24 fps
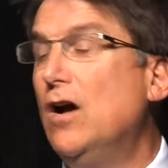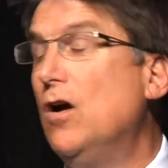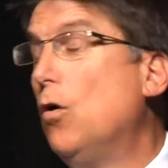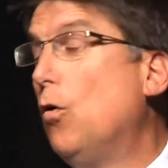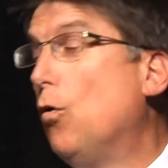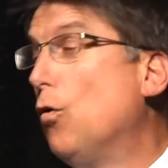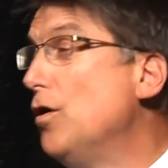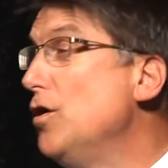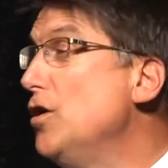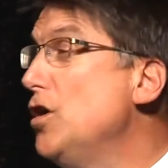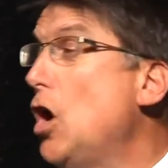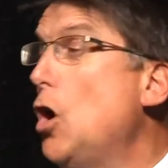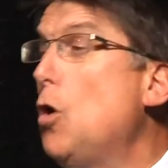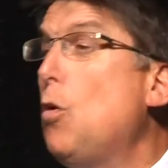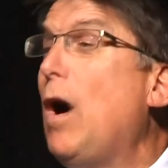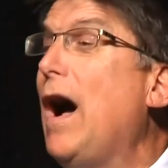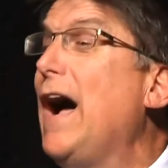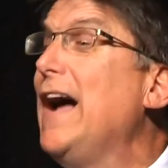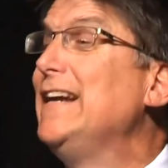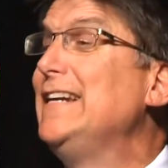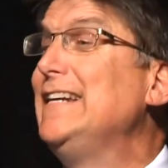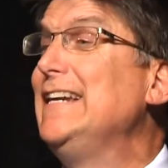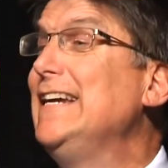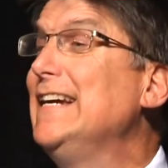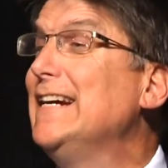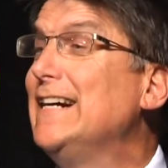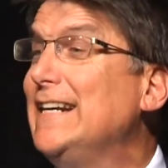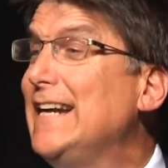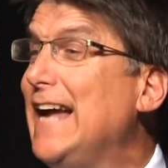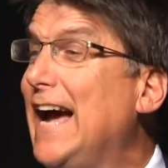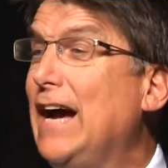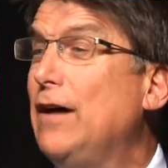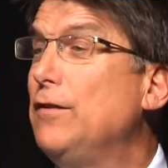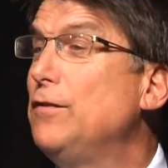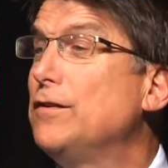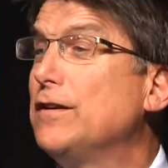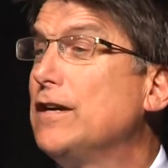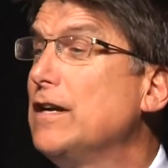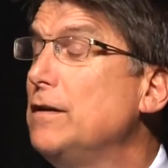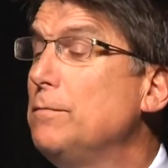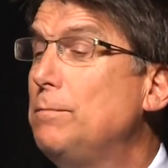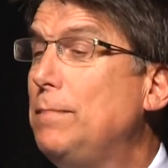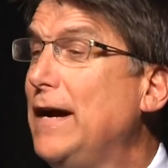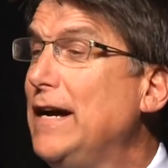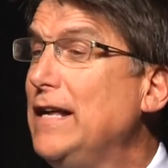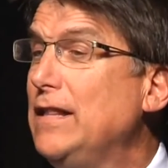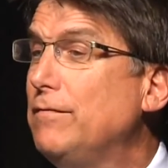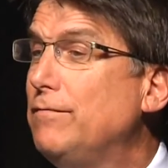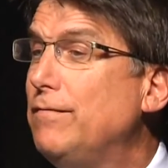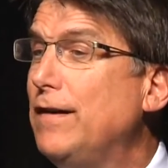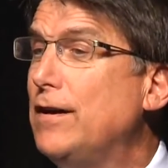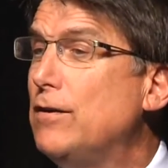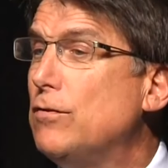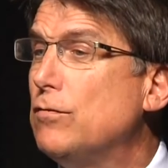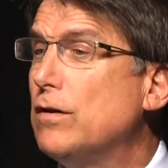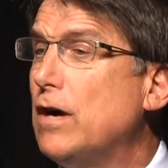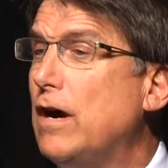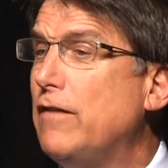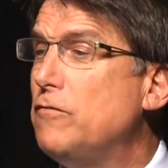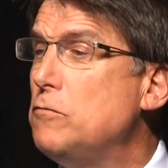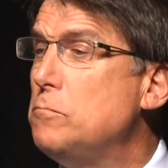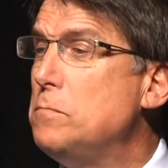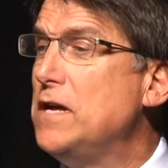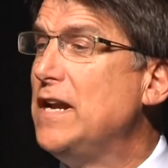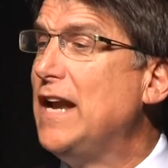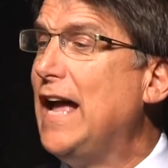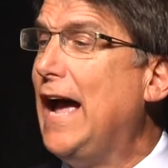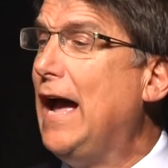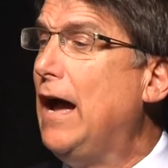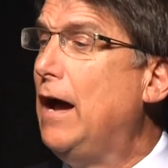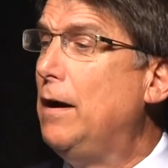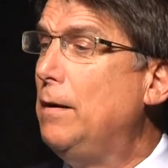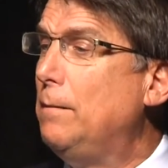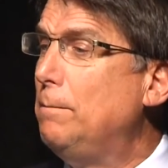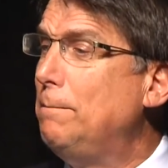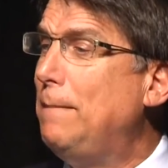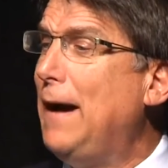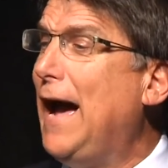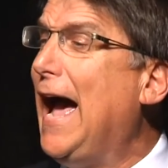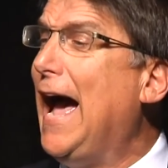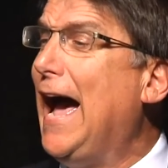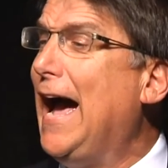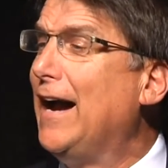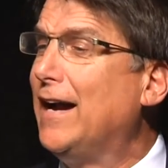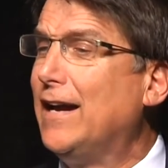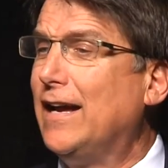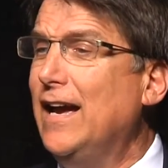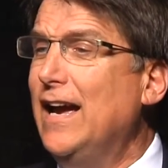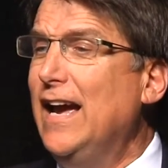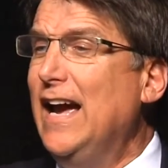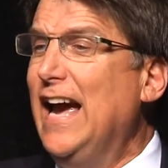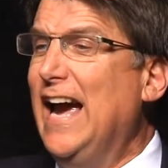or no idea on how they're going to pay the federal government back,